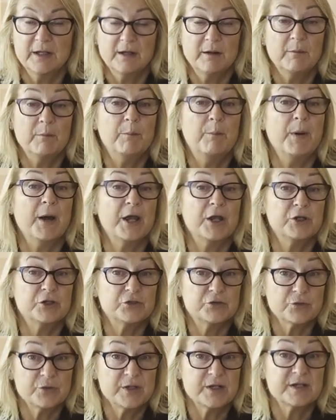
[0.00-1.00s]
by
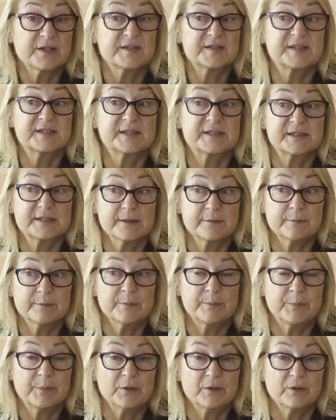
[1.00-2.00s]
doing
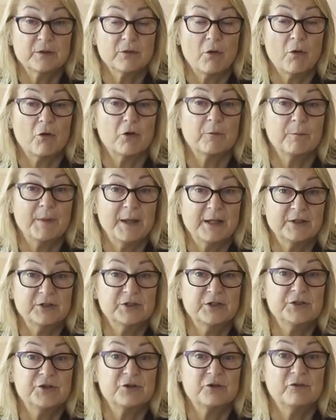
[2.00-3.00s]
simple
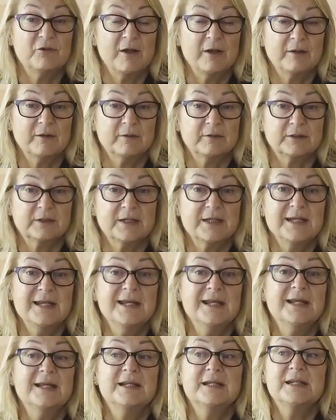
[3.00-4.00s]
augmented reality